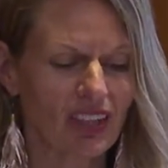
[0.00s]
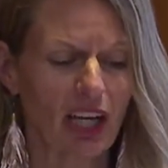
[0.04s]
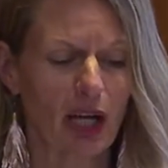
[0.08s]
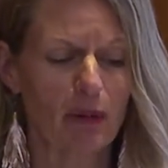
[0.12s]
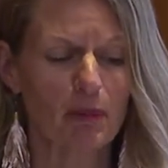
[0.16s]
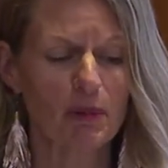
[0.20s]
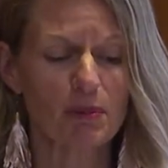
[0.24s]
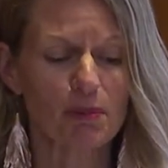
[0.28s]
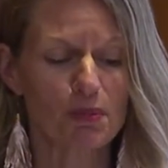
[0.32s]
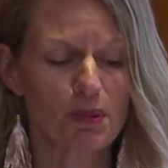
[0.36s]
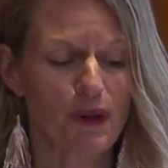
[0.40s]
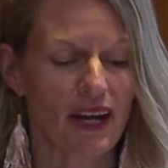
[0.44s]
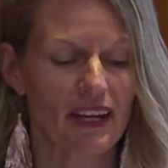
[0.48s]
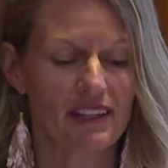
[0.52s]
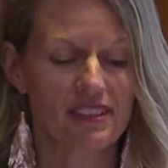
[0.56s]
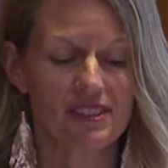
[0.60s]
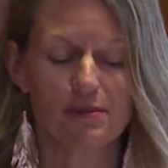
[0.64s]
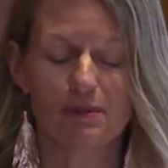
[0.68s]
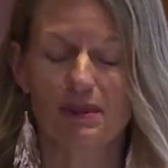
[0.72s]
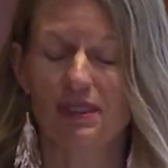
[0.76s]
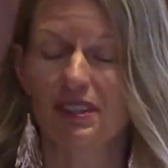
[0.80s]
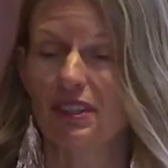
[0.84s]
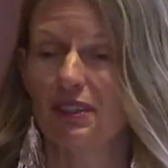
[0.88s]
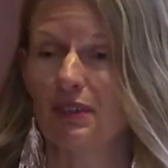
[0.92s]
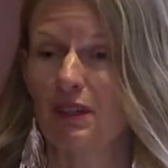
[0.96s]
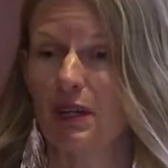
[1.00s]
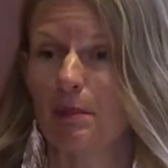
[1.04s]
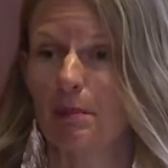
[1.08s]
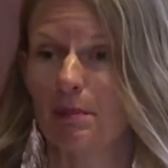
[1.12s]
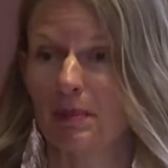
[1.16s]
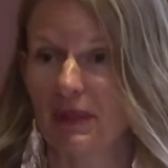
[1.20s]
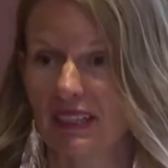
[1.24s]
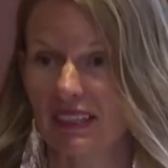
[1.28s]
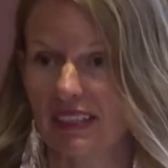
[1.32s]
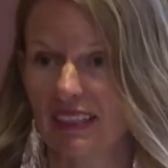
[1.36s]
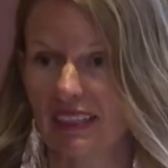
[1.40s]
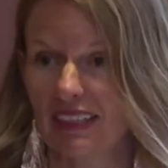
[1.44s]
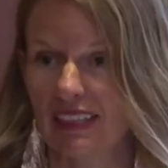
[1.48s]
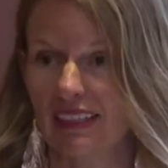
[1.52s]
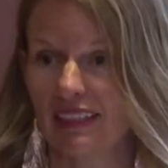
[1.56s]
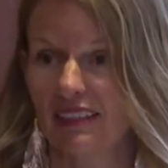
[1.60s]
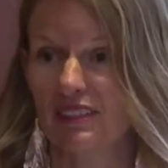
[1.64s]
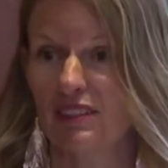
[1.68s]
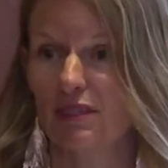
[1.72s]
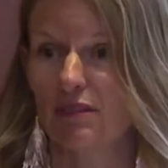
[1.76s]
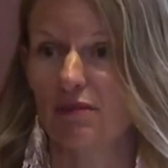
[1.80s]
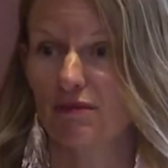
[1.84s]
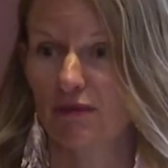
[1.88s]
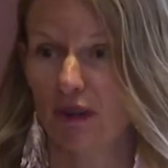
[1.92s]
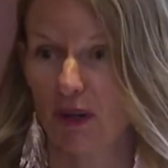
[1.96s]
I'm impressed with your ability
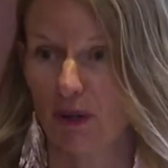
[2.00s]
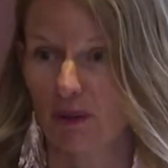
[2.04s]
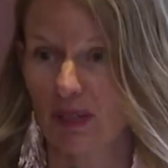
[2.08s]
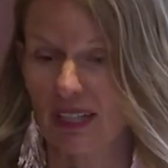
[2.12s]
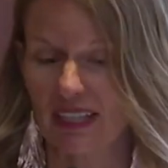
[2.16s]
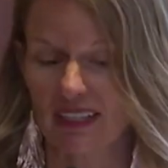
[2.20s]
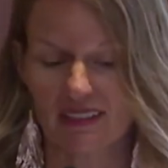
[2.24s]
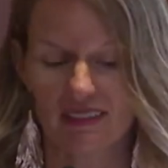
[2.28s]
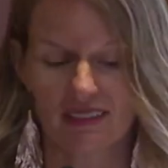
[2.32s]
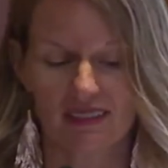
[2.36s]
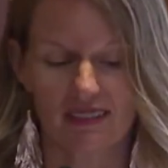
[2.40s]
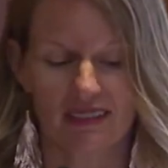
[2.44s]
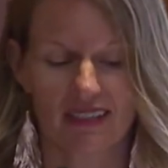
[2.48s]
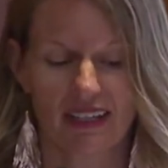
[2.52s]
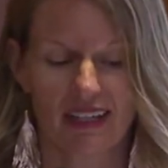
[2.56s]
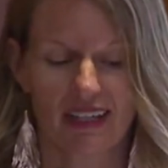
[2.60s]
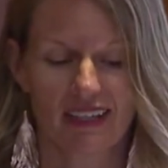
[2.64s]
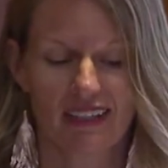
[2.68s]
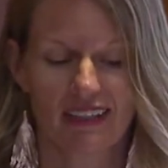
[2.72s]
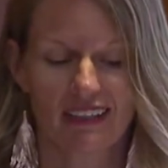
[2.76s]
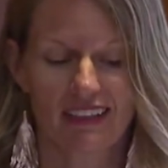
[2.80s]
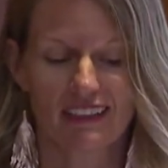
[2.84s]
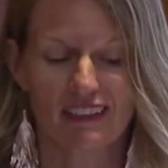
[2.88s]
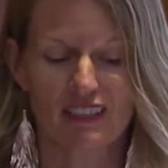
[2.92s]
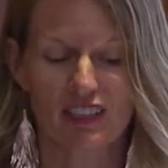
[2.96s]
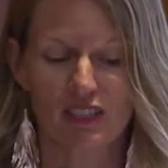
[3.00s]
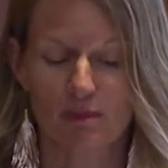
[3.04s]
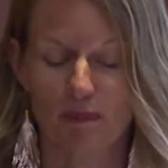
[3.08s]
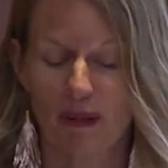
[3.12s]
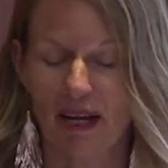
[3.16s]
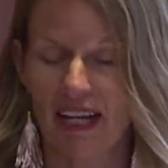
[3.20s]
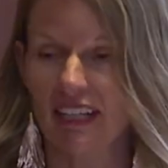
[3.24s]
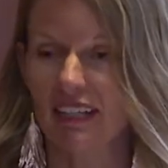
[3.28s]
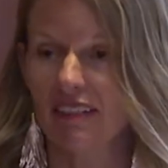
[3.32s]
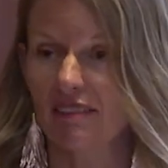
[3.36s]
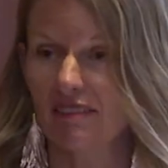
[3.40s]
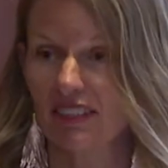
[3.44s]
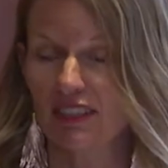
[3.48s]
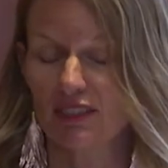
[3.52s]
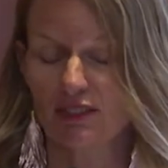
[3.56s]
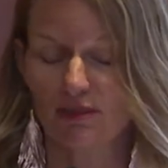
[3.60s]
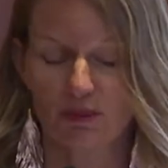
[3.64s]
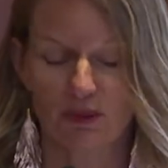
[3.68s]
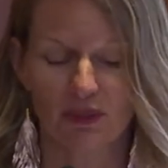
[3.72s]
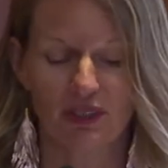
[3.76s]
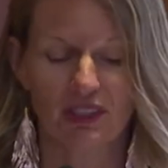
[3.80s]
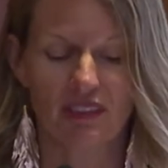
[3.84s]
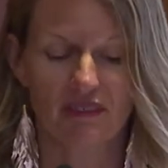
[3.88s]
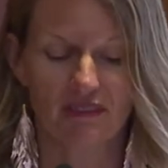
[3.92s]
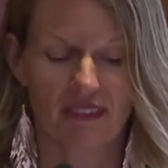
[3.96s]
to focus in spite of this
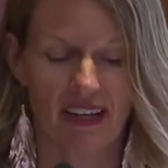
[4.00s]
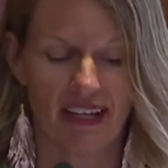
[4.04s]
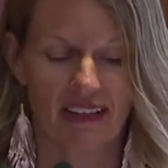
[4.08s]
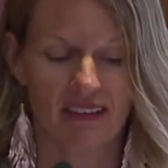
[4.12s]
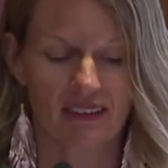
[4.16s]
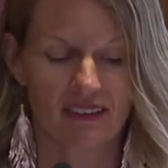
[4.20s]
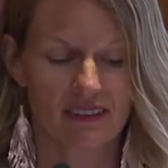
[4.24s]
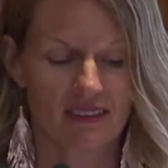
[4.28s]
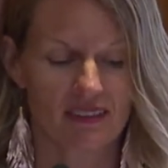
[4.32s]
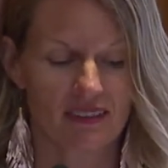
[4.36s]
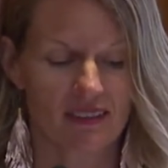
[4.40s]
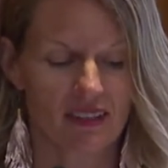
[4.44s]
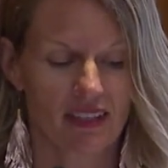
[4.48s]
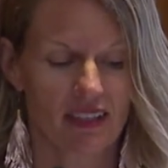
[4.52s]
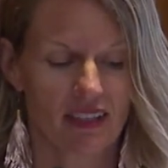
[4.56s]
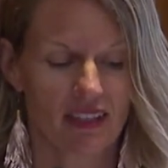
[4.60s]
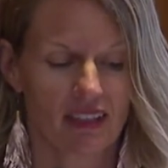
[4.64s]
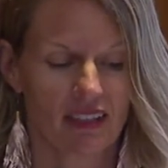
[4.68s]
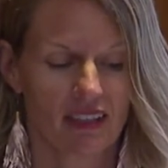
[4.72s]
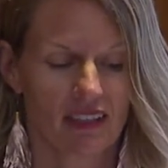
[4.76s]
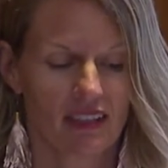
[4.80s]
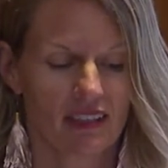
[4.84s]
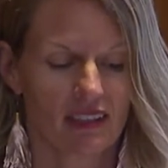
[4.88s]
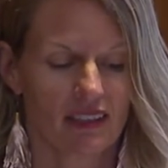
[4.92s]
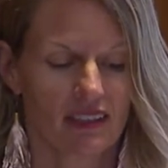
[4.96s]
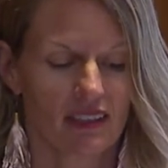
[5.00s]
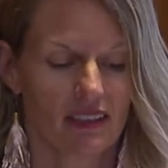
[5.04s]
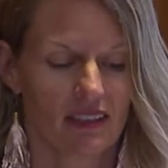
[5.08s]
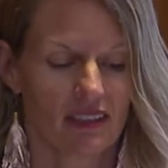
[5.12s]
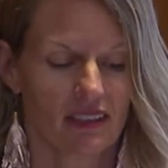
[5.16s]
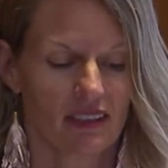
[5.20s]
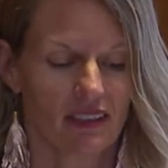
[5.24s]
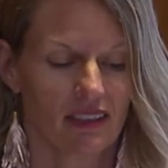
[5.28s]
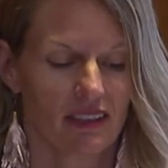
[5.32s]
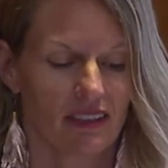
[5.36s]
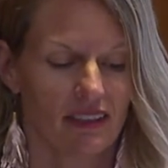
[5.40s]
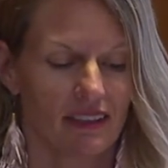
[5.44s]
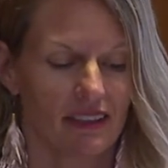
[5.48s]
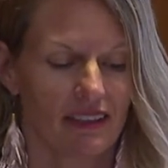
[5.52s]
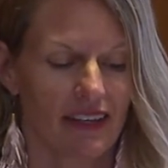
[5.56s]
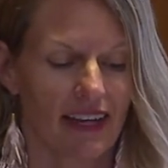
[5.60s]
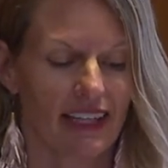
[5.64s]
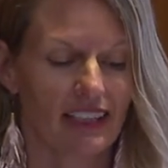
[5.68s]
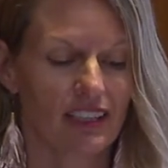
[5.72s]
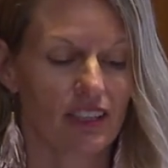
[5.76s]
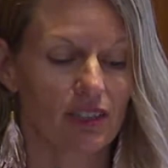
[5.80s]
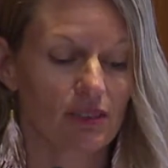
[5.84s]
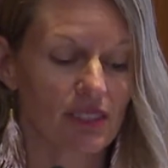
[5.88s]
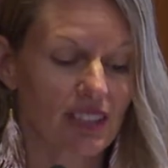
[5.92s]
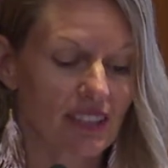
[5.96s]
world events,
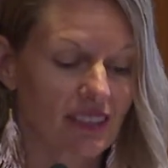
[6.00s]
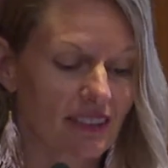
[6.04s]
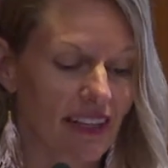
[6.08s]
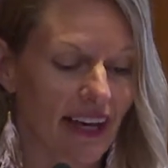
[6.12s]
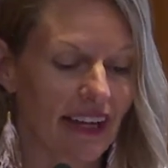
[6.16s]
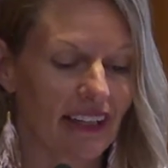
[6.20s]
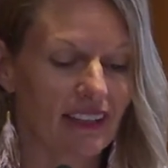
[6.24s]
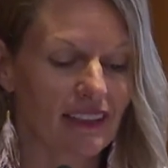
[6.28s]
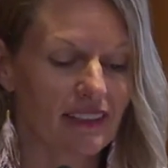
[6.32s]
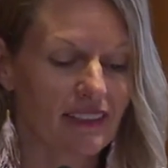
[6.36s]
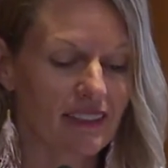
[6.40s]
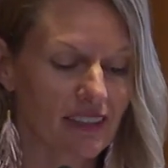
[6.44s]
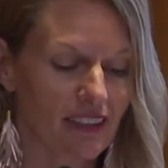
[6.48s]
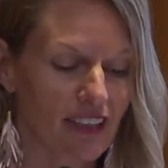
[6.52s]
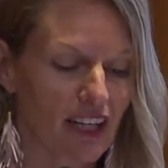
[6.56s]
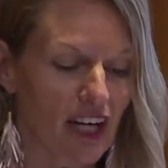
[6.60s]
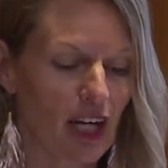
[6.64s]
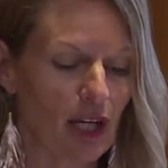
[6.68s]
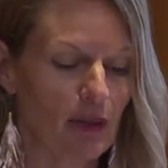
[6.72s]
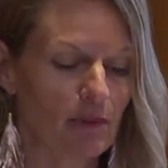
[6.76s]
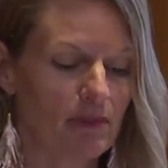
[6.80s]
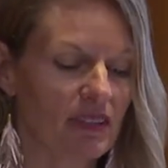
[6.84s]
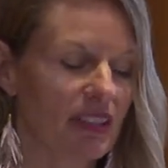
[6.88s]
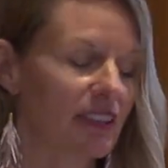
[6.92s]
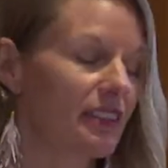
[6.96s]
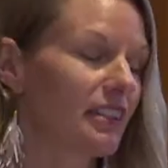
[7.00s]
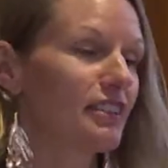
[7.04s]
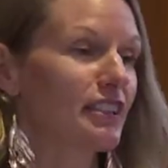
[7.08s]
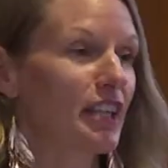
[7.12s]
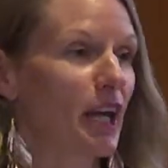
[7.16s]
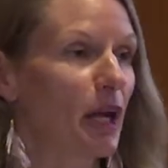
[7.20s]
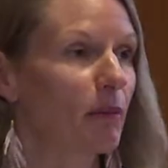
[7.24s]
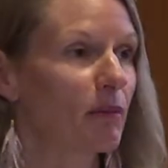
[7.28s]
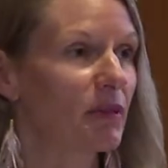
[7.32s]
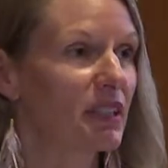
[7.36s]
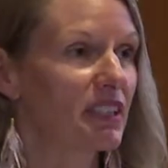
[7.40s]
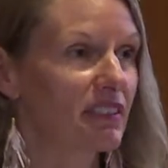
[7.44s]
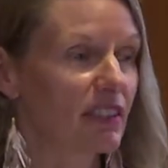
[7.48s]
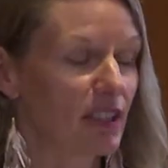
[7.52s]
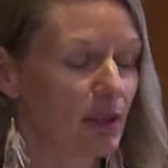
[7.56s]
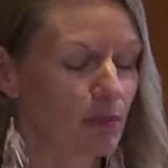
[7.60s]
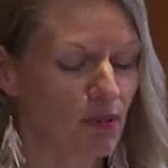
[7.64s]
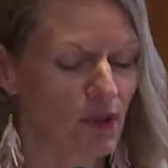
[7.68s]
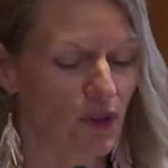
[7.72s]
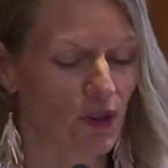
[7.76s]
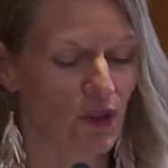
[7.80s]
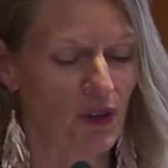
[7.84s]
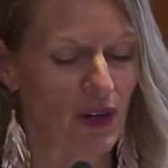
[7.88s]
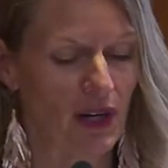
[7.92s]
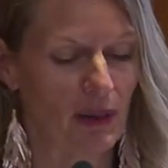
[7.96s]
and you decided to come to this MBC
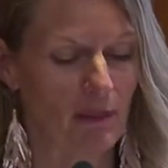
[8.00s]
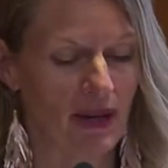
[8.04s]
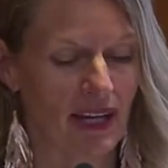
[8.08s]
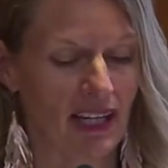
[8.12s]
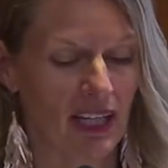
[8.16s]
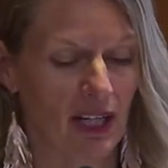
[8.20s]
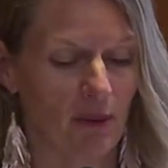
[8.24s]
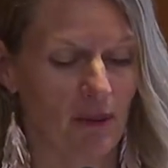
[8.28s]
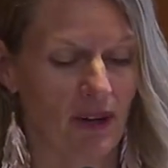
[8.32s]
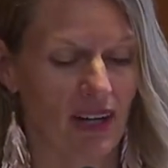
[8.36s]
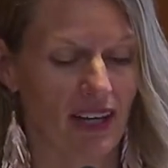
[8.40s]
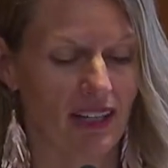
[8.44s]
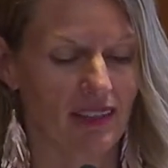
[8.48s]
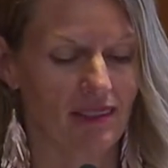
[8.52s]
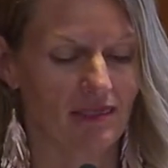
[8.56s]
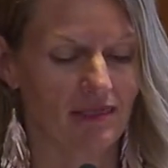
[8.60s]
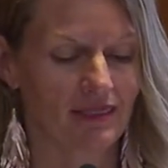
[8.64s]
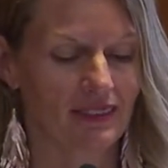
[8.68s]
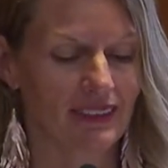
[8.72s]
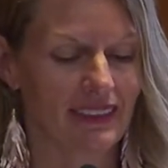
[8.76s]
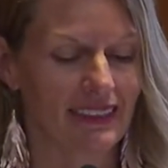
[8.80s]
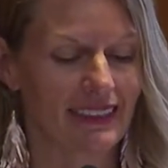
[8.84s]
program anyway,